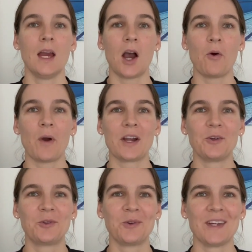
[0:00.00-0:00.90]
How are
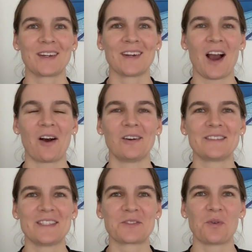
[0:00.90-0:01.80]
you doing? How
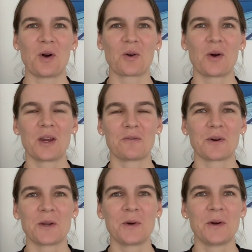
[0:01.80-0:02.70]
is this fall going
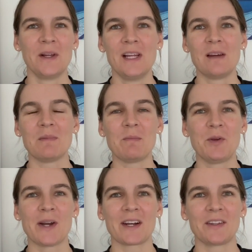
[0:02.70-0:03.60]
for you? Maybe
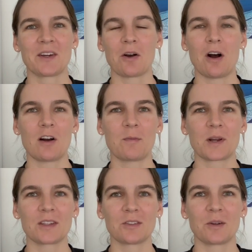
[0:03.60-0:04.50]
you are running a half
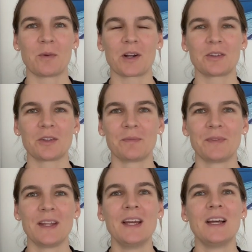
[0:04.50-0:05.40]
marathon or
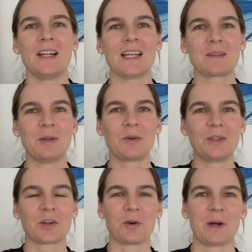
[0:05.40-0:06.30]
marathon. Let me know
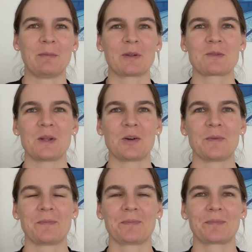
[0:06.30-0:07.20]
in the comment box below.